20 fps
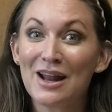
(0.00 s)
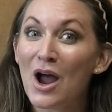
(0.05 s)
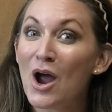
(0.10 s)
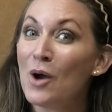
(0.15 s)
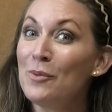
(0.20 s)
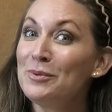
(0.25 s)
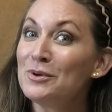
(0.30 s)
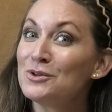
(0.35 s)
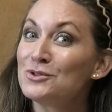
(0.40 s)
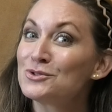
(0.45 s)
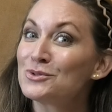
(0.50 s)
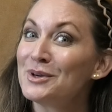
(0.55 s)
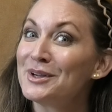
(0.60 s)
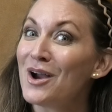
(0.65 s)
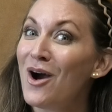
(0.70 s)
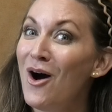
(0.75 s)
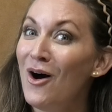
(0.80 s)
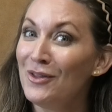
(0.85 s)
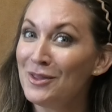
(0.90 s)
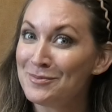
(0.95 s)
I hope you're enjoying
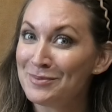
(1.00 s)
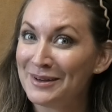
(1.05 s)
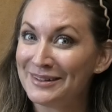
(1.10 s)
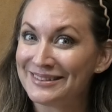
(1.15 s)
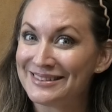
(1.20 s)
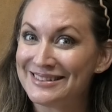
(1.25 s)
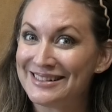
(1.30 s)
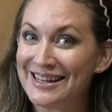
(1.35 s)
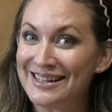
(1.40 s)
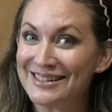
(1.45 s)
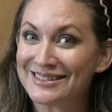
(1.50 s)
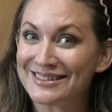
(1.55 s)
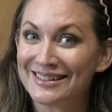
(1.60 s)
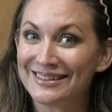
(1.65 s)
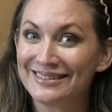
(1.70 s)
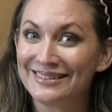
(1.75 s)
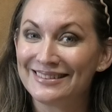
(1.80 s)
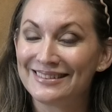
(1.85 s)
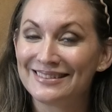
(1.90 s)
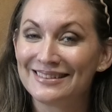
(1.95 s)
all the
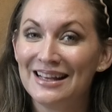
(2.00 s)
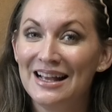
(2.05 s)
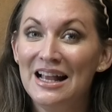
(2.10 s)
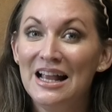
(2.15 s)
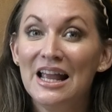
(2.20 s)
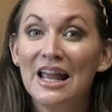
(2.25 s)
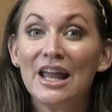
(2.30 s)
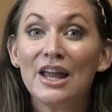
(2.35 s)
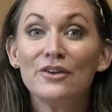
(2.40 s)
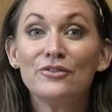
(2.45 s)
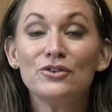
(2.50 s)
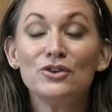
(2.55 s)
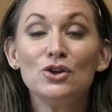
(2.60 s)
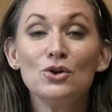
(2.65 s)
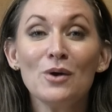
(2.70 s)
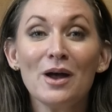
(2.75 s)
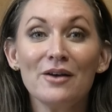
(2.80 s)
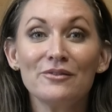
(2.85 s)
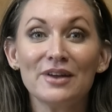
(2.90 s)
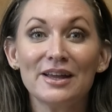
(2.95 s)
presentations. If you
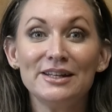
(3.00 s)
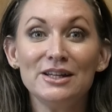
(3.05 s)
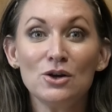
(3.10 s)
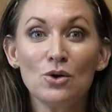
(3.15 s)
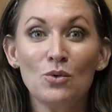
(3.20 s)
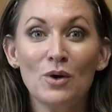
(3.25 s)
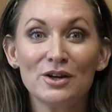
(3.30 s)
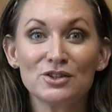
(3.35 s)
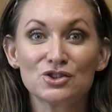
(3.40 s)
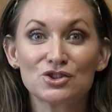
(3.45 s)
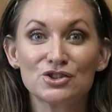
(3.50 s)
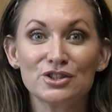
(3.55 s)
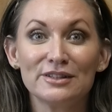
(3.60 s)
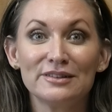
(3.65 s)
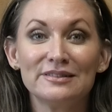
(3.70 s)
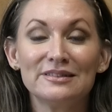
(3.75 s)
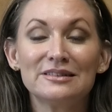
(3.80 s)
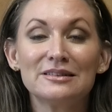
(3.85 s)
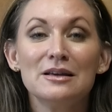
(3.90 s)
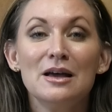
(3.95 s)
have any
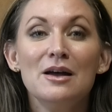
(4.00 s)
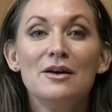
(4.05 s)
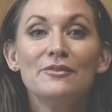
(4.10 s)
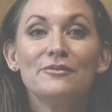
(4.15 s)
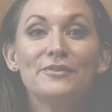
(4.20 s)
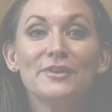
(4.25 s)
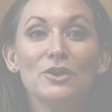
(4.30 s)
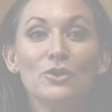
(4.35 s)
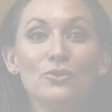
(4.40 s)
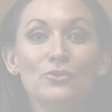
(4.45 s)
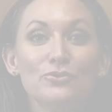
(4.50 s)
questions, feel